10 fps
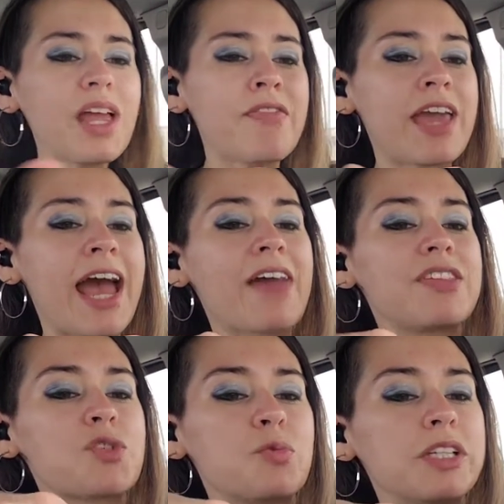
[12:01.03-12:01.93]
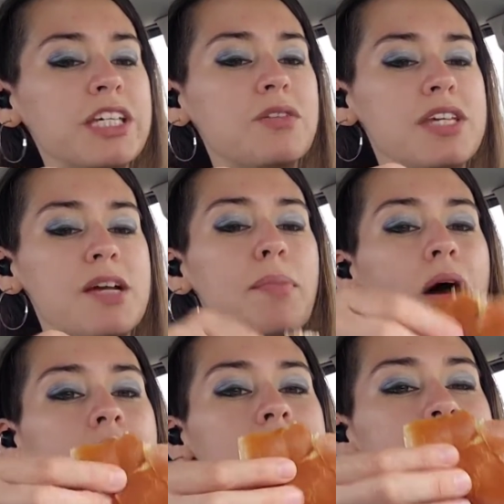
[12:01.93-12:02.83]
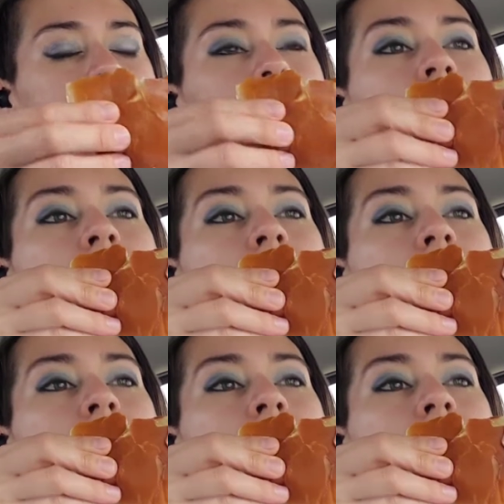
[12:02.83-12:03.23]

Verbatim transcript: They had this really unique bond.